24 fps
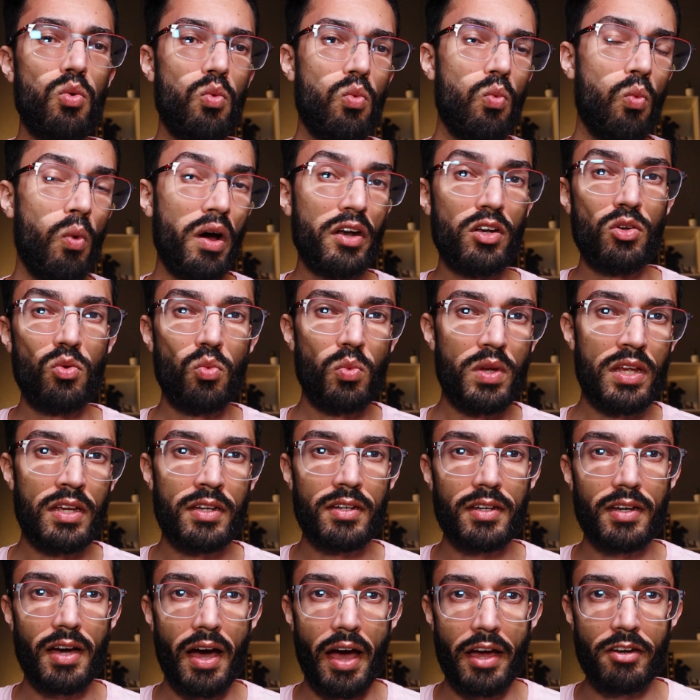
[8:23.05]
one
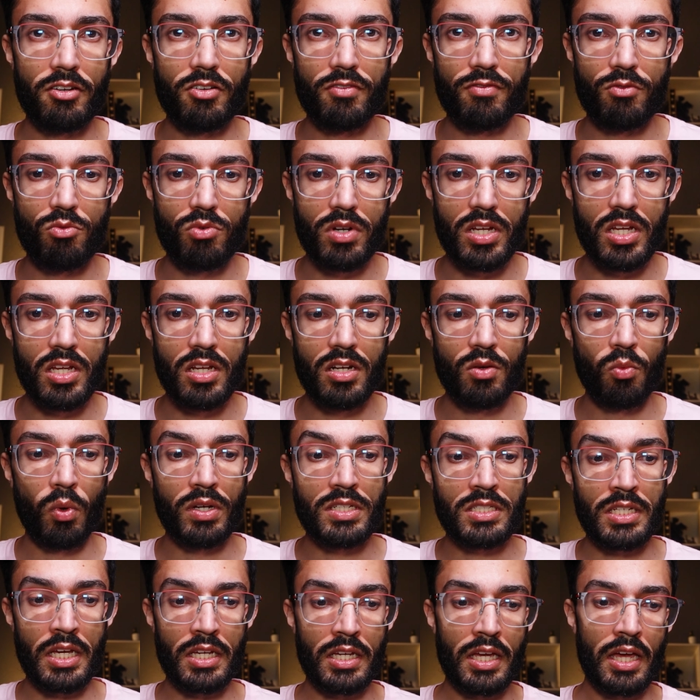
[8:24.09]
week kind of read
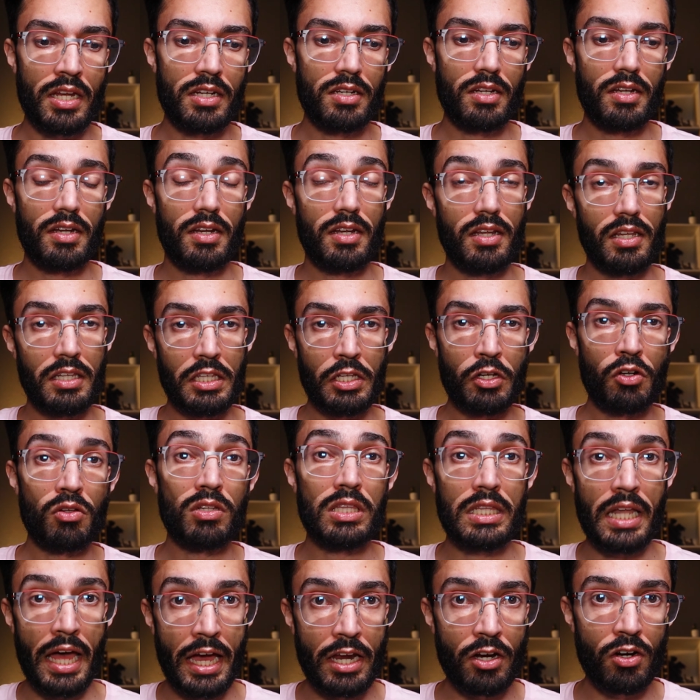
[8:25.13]
once I get a
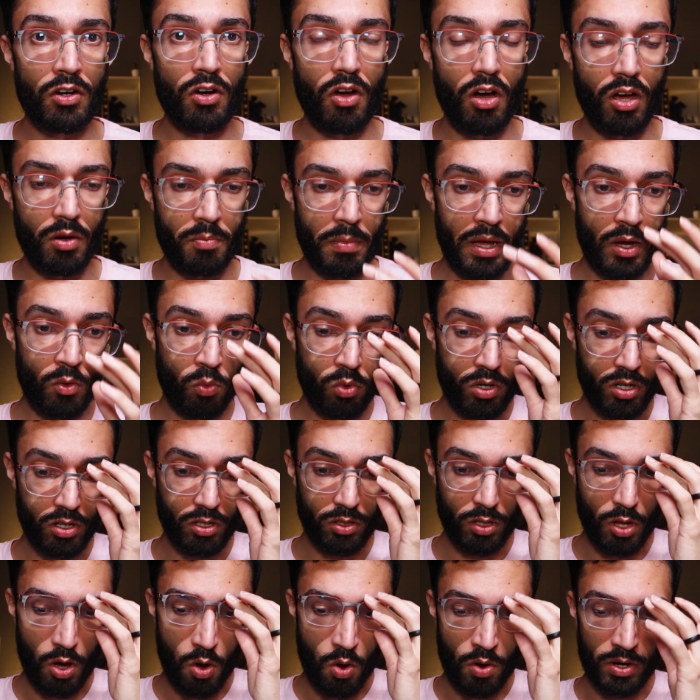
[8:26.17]
little lighter on my
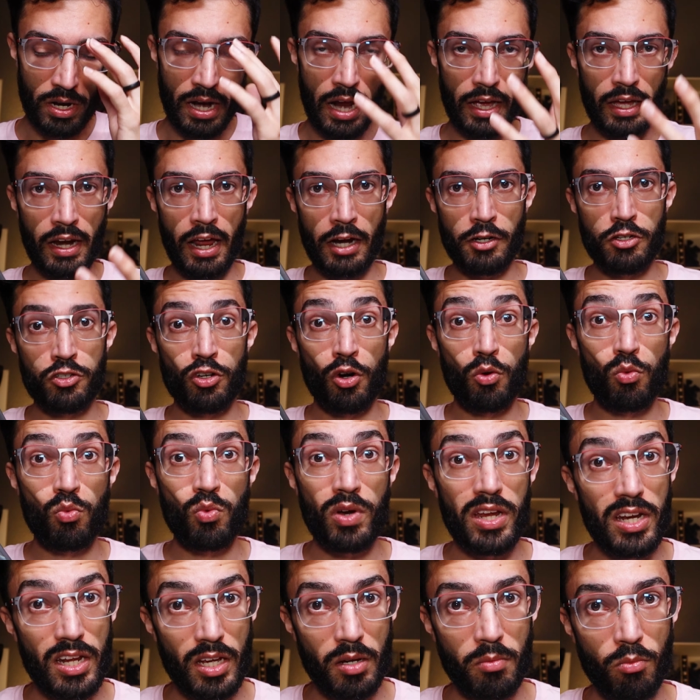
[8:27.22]
workload and I can actually start
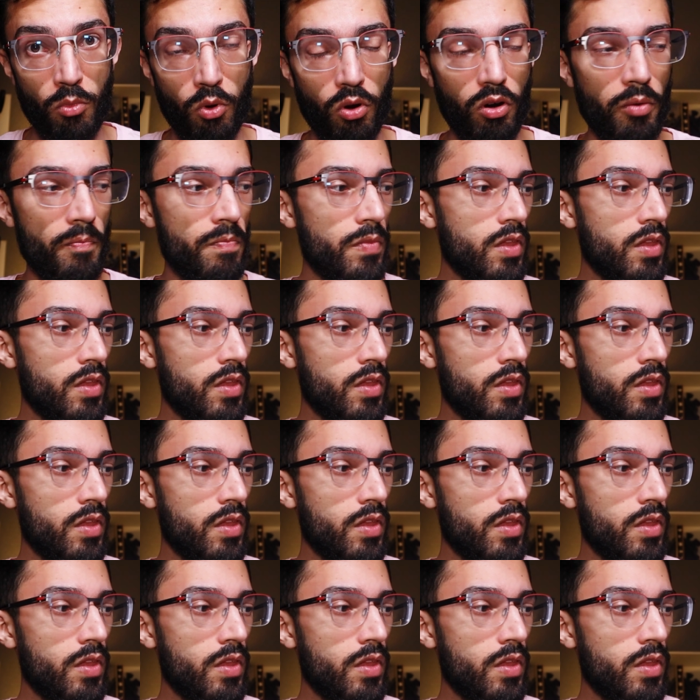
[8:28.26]
reading more.